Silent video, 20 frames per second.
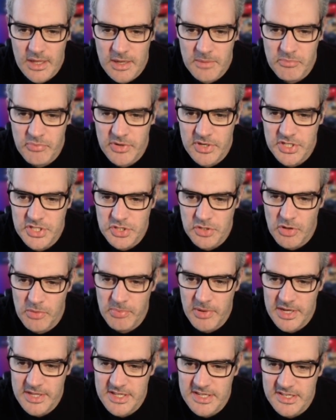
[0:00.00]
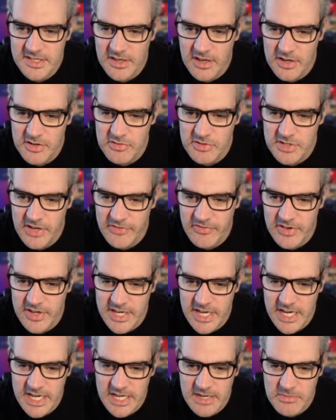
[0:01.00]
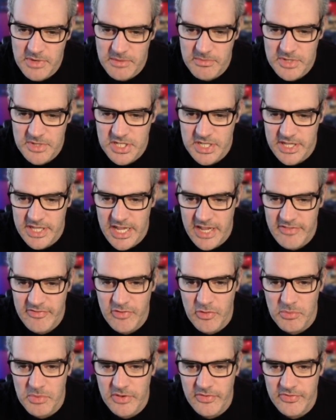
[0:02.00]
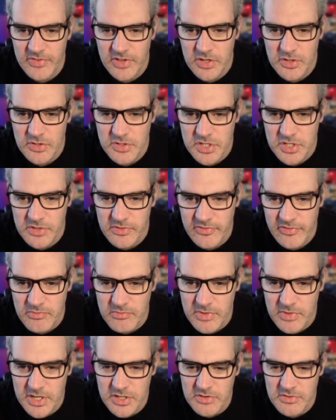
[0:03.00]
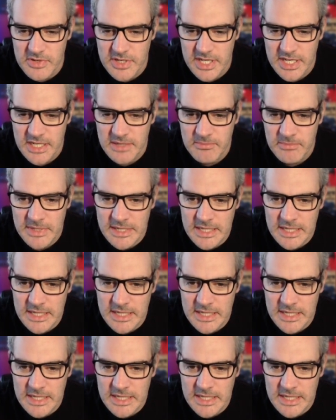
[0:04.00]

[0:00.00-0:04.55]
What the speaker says: pretty sure I played this under a different name. I mentioned there Formula Fusion from my new name.